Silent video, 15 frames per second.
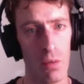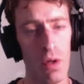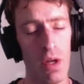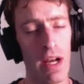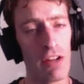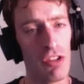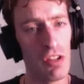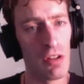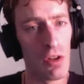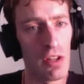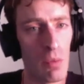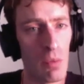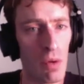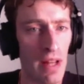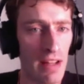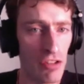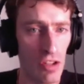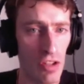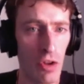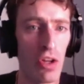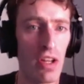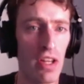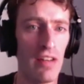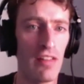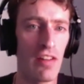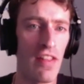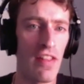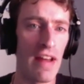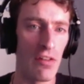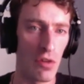we'll actually look into
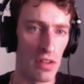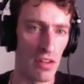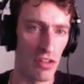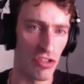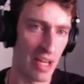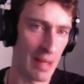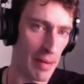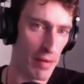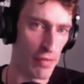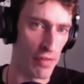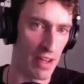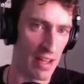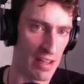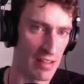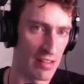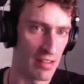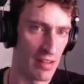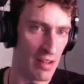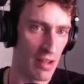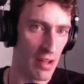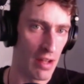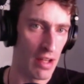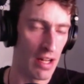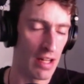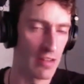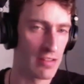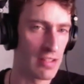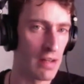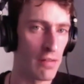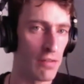that during the shaping phase,
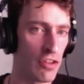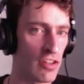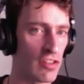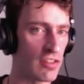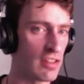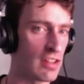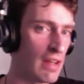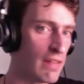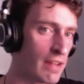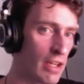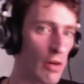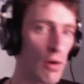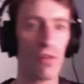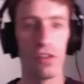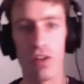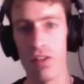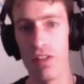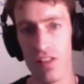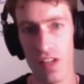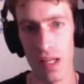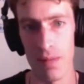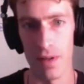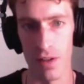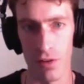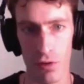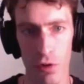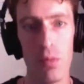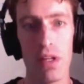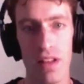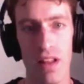instead of just giving it over to the team and
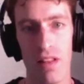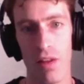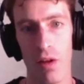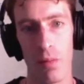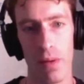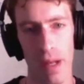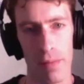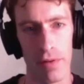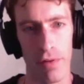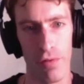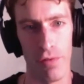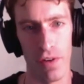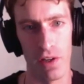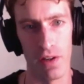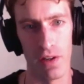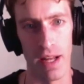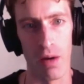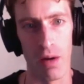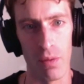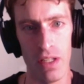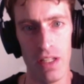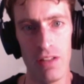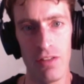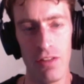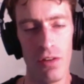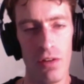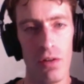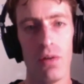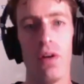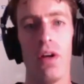assuming that they'll be able to figure it out. We need
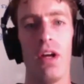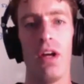to